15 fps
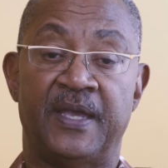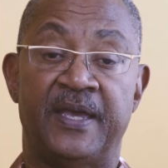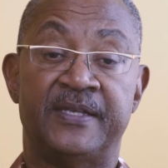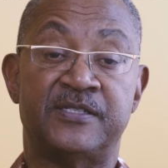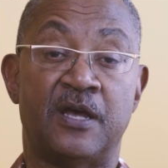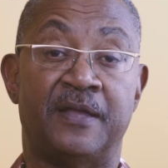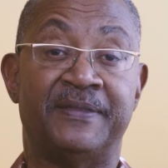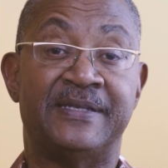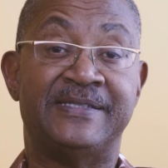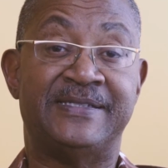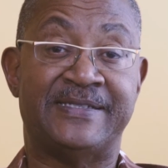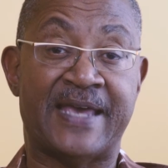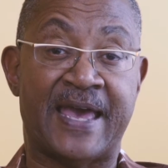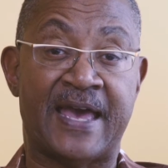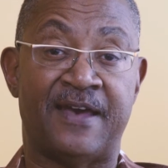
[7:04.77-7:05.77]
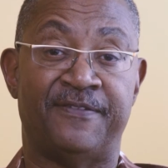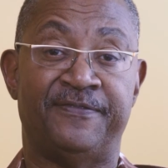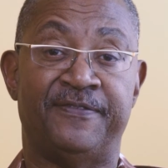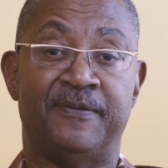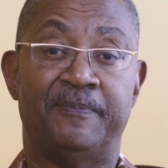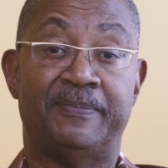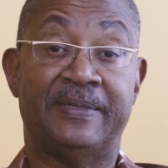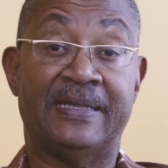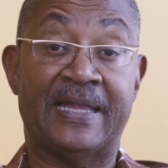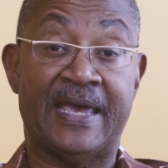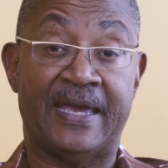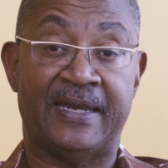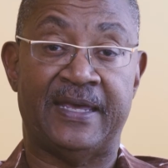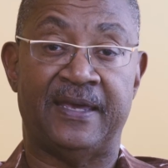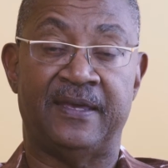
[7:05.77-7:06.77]
is on the staff
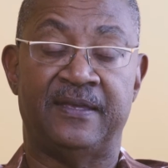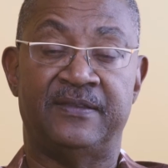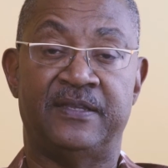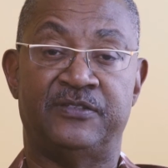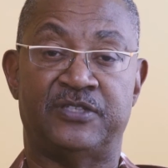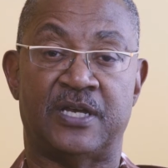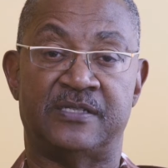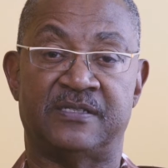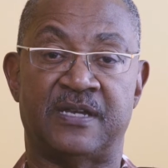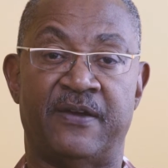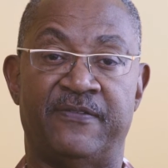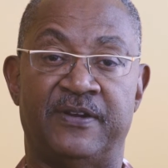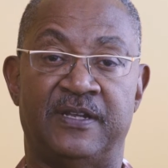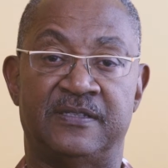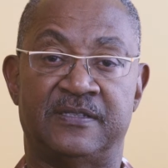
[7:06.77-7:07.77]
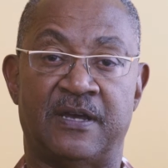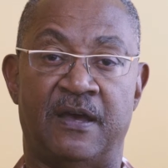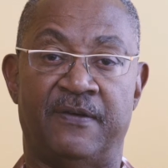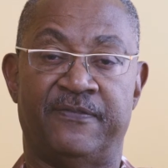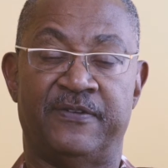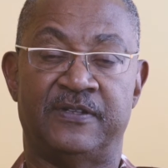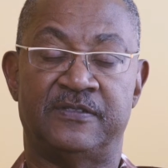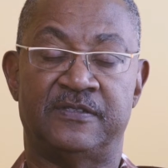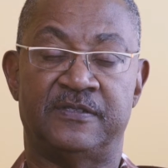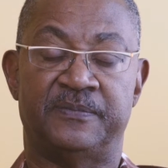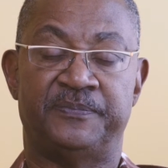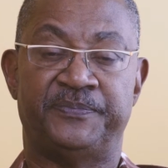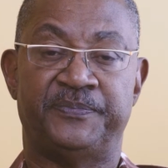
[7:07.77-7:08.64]
planning the Just Governance Conference.